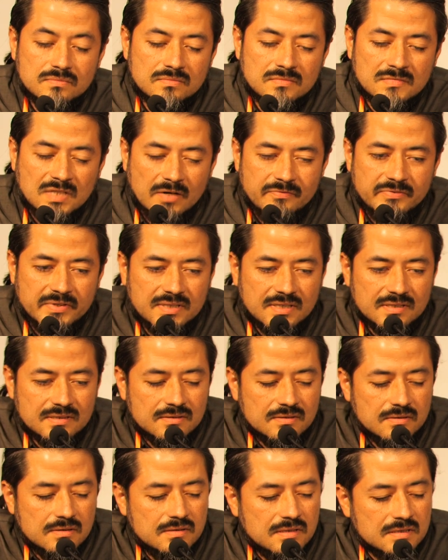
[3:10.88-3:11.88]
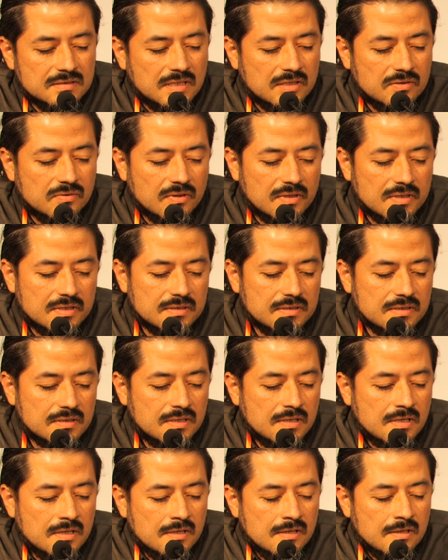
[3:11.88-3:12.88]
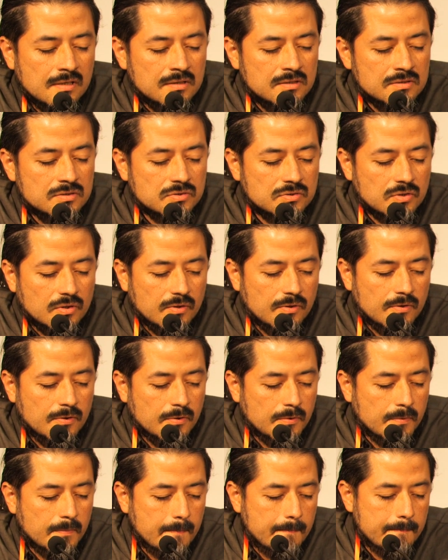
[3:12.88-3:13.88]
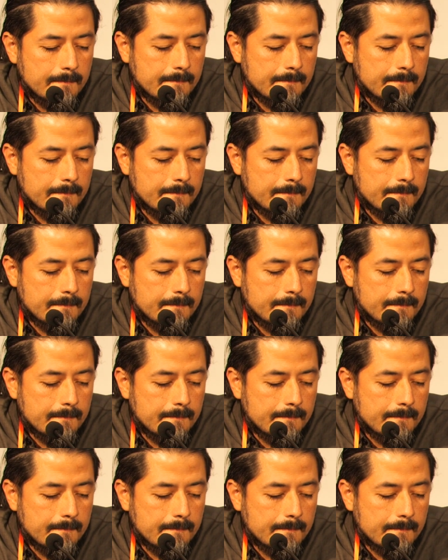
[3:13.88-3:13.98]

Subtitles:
trafficking, no, as they call it. So